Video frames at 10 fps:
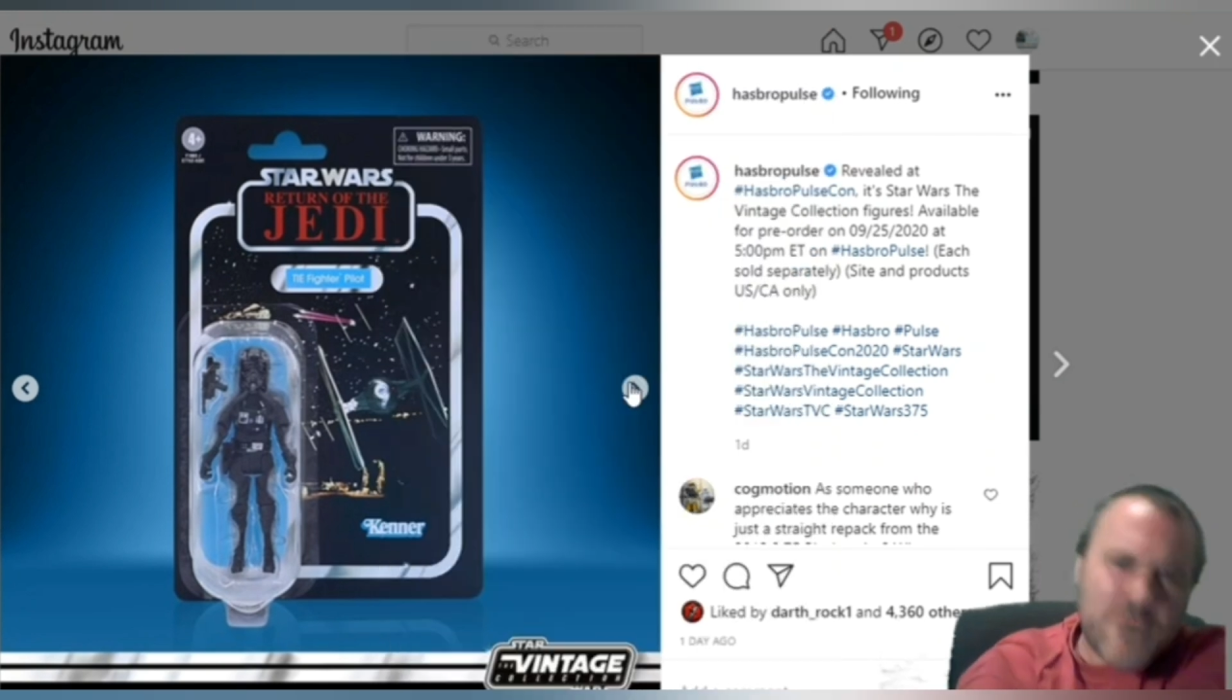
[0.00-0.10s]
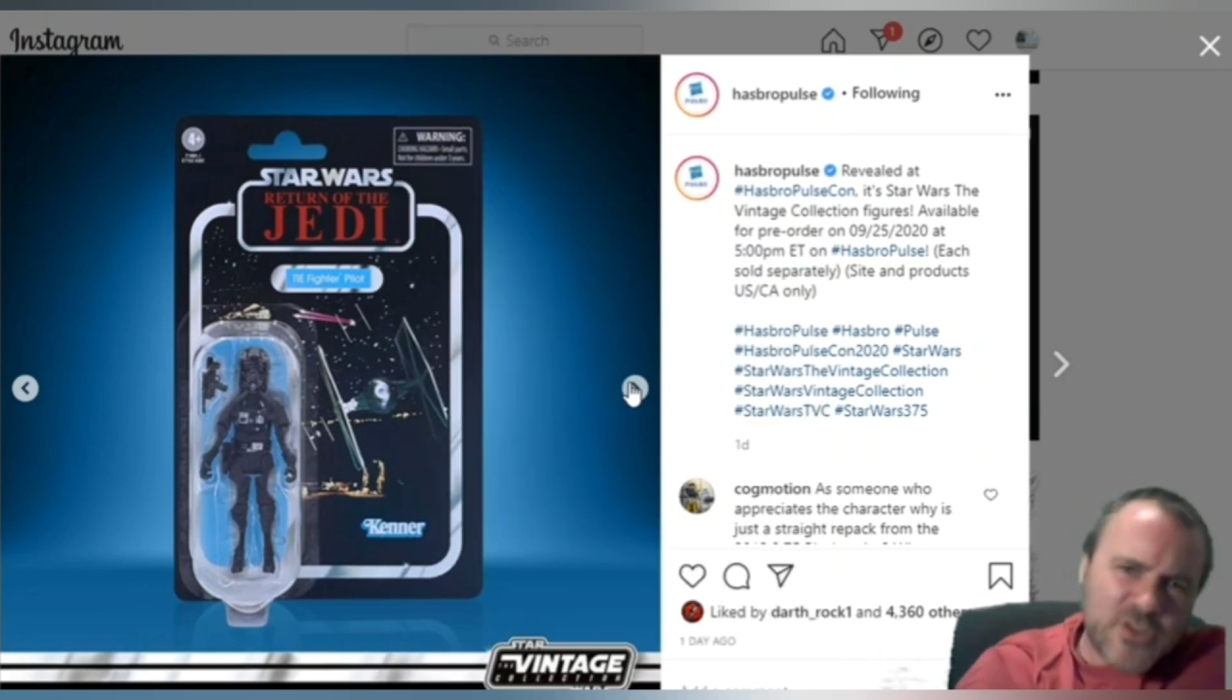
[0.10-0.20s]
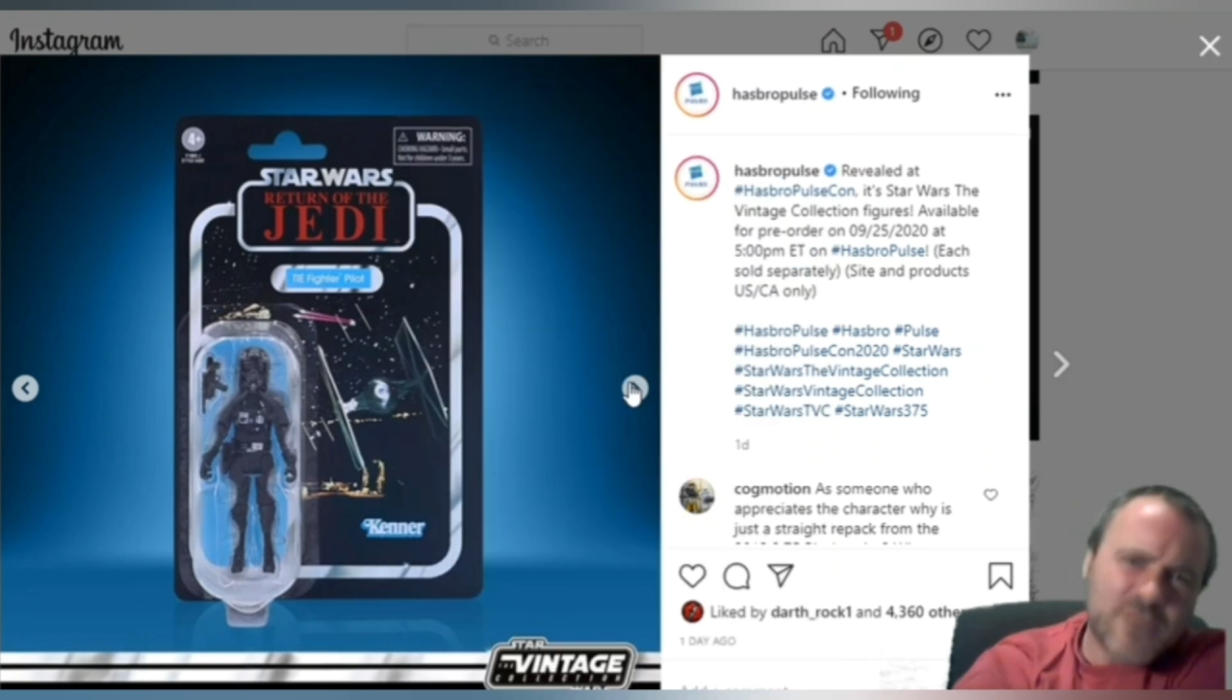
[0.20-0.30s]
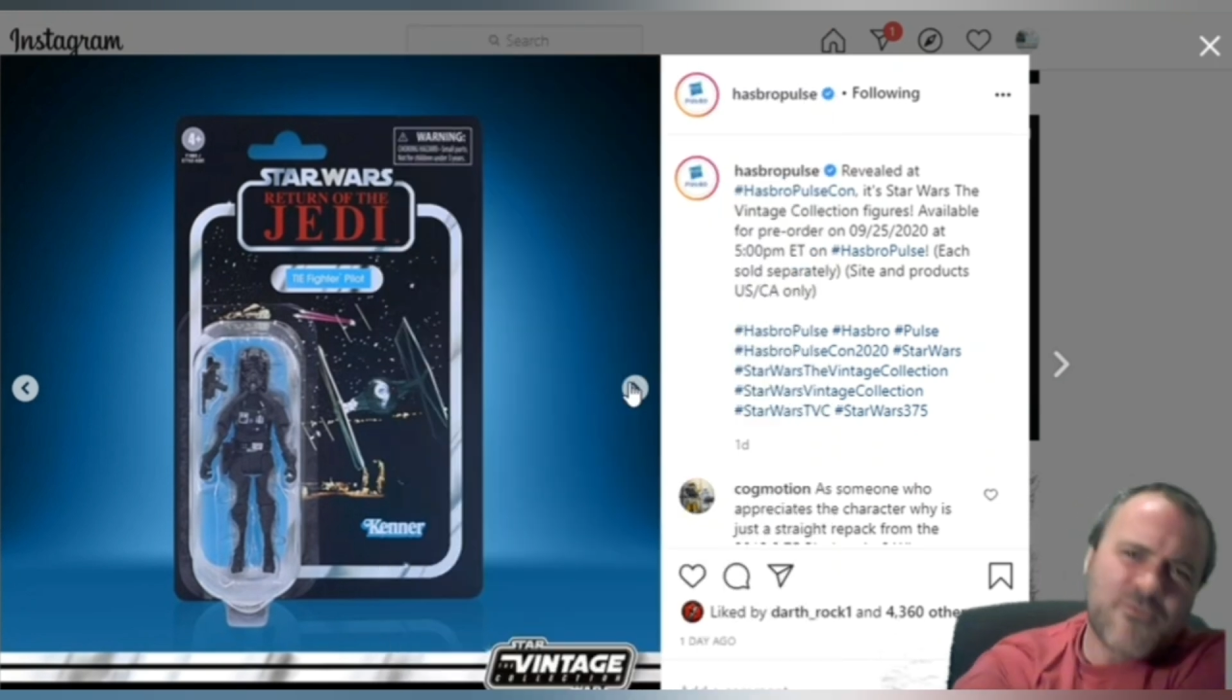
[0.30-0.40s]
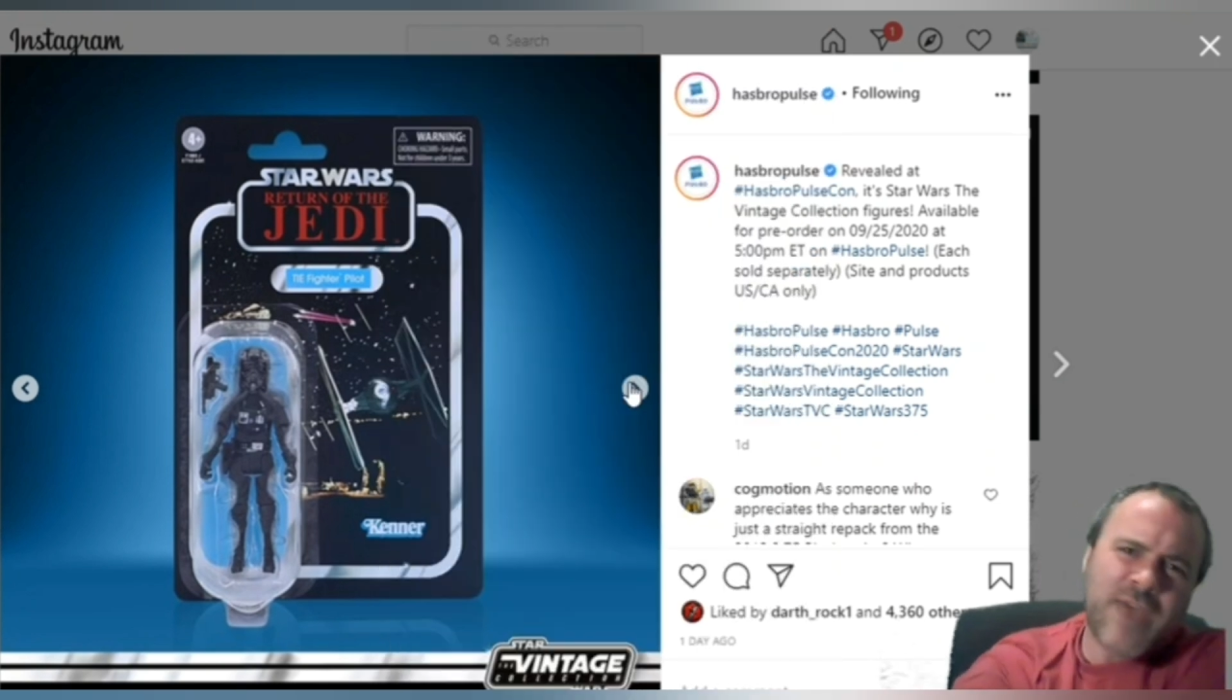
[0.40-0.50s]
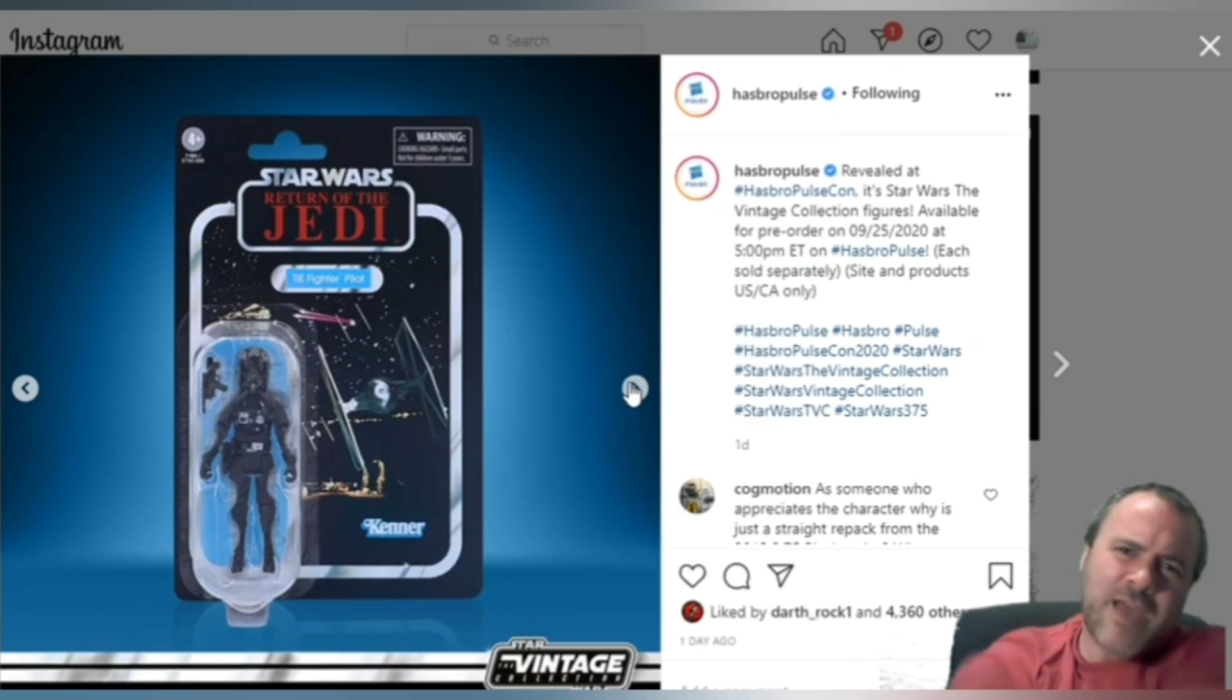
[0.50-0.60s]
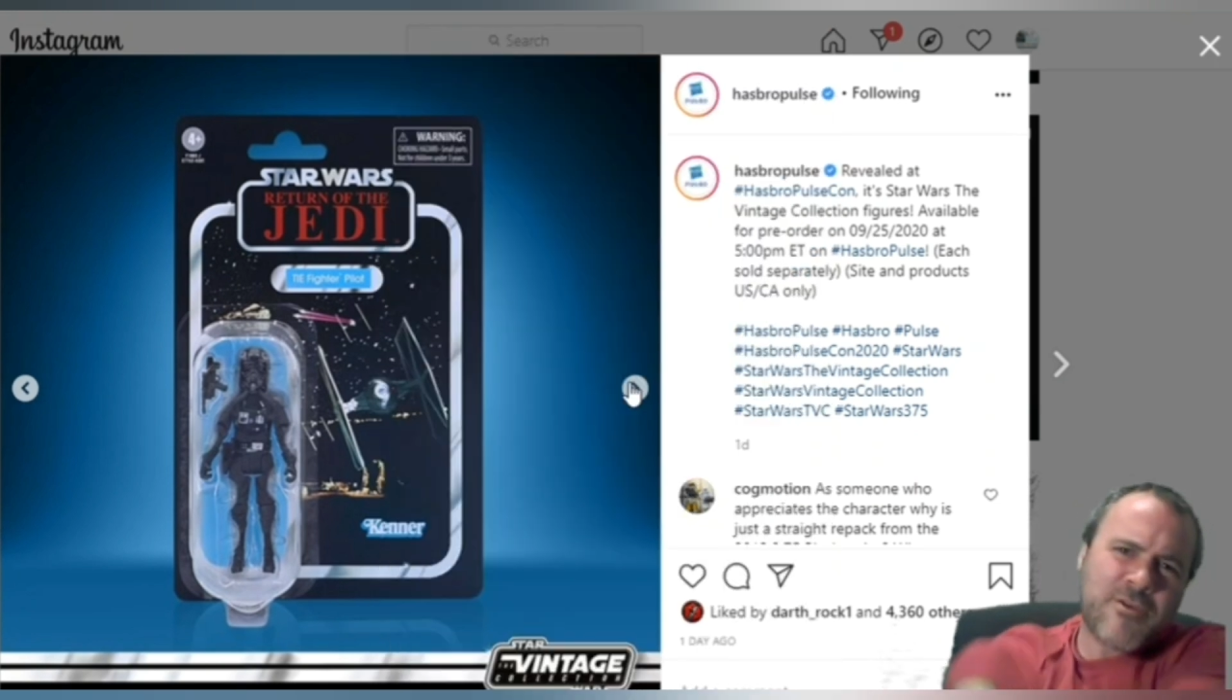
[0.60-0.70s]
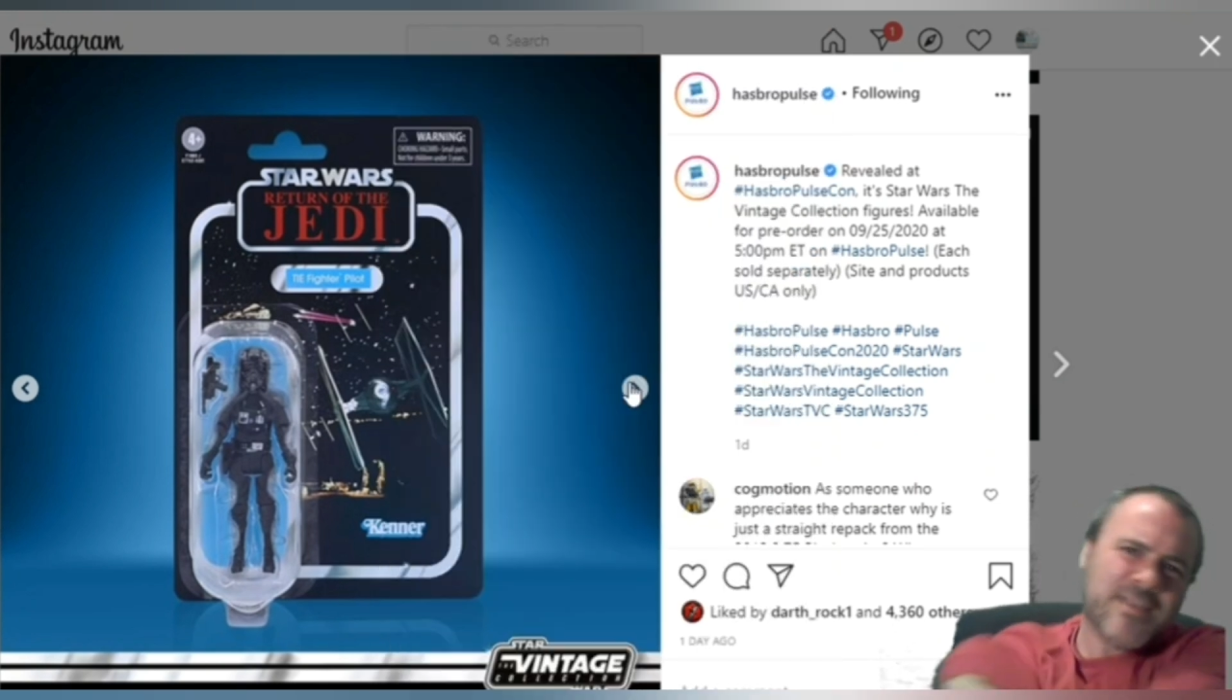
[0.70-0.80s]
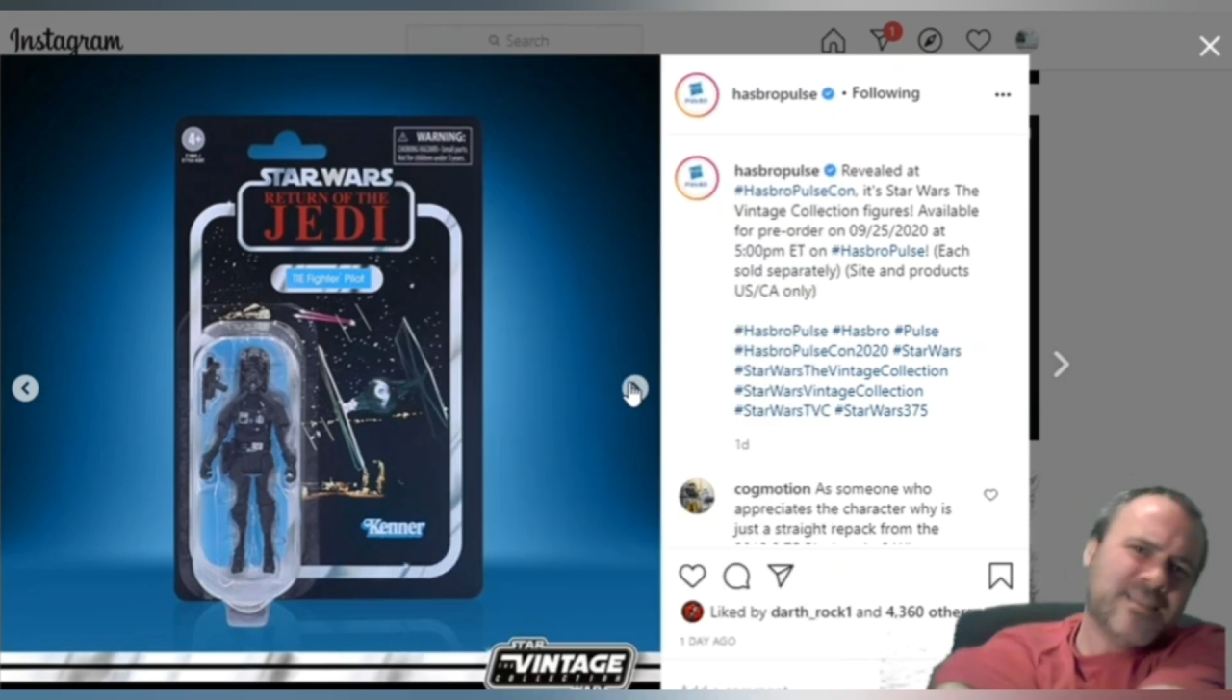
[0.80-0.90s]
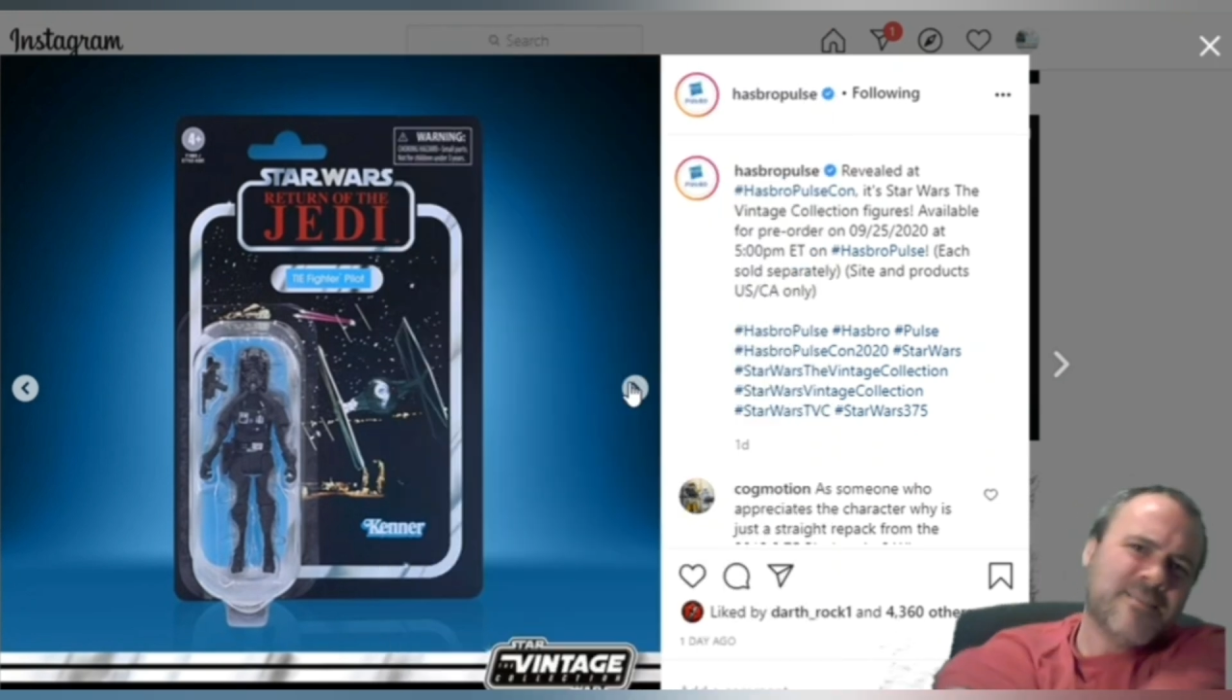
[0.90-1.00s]
us some
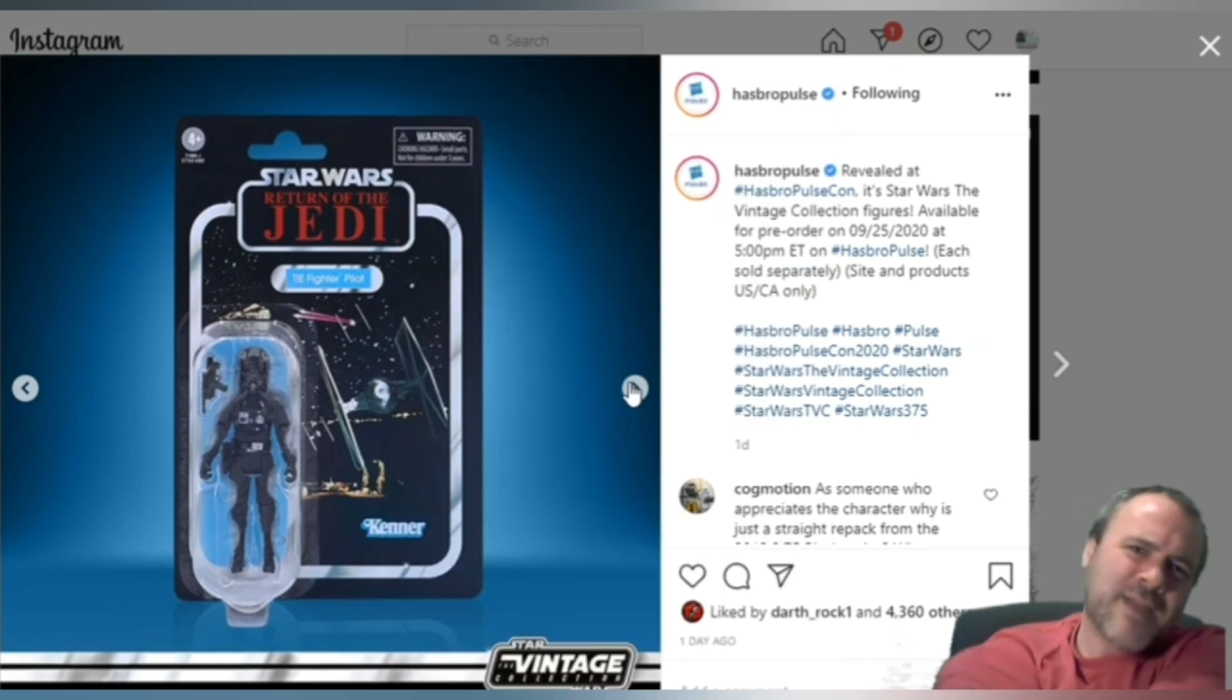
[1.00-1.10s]
variancy,